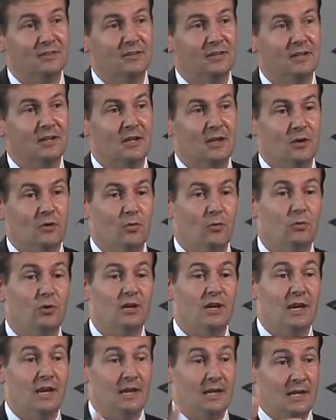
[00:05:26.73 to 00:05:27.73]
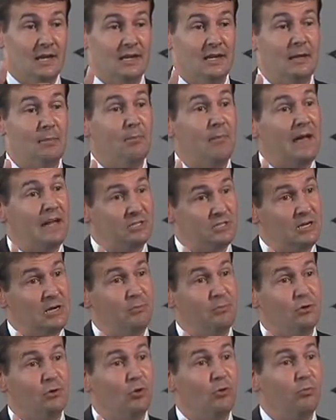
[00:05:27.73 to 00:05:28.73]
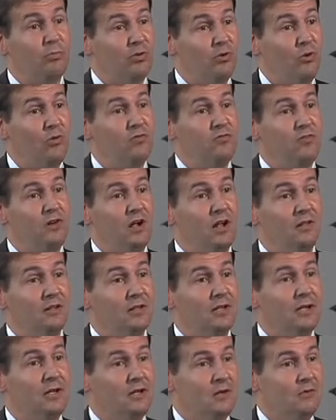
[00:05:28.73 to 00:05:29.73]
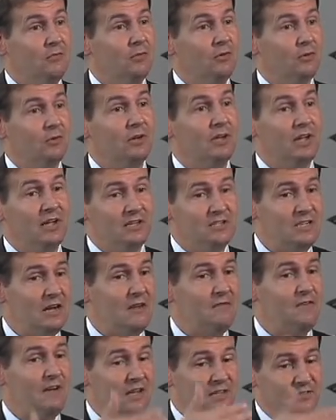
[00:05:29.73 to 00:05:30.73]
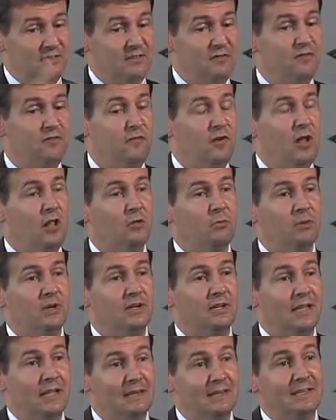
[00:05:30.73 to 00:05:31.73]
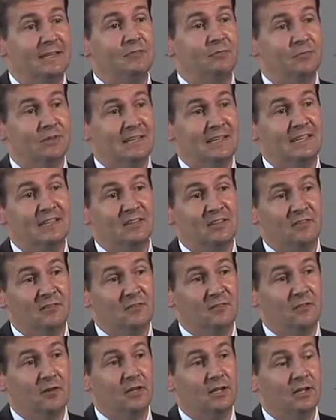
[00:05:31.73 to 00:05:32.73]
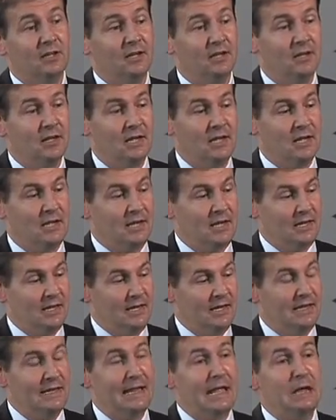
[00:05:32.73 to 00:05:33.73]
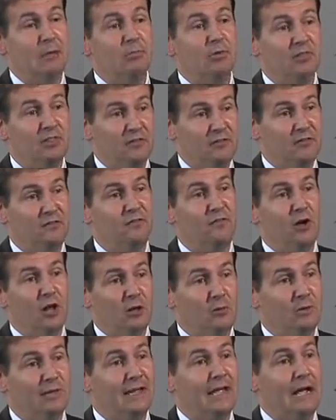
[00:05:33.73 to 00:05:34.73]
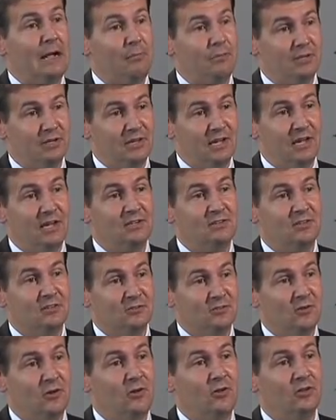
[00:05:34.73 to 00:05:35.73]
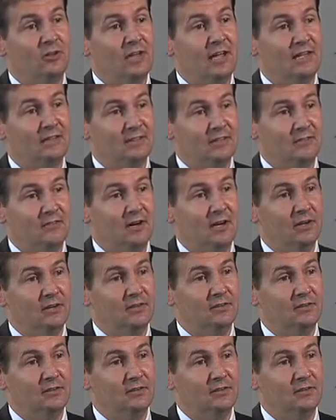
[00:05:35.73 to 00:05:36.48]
Okay, and then match up your profile. Okay, Jeff has the following, then we need to enable the following applications on that device.